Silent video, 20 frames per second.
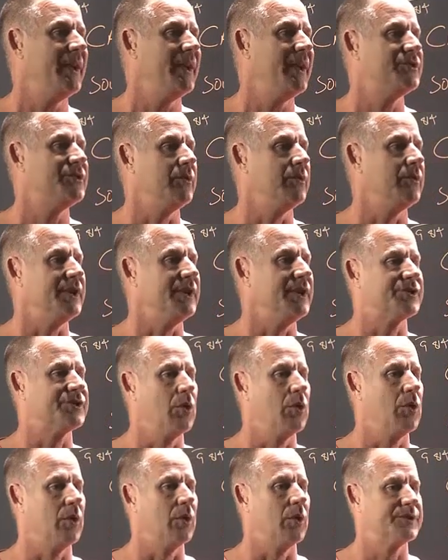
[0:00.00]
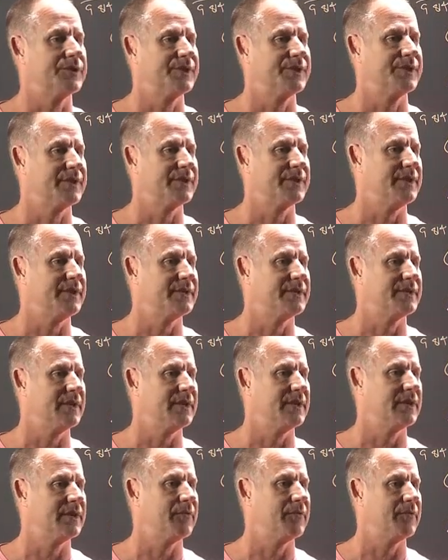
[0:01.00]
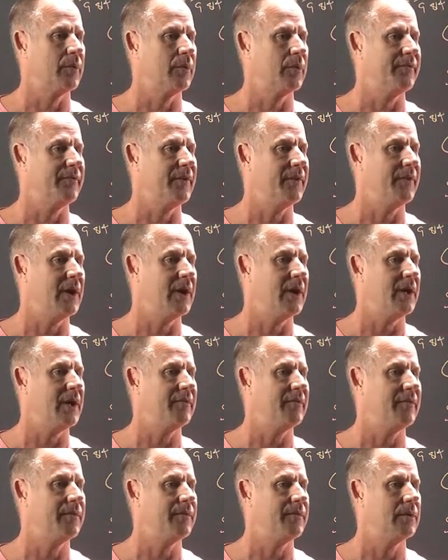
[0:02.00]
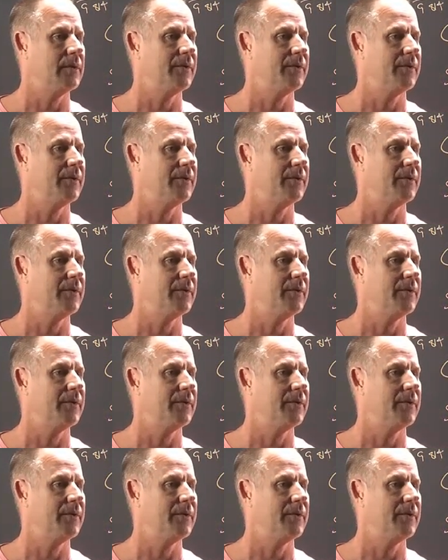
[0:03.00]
me to these scores. 66, 45,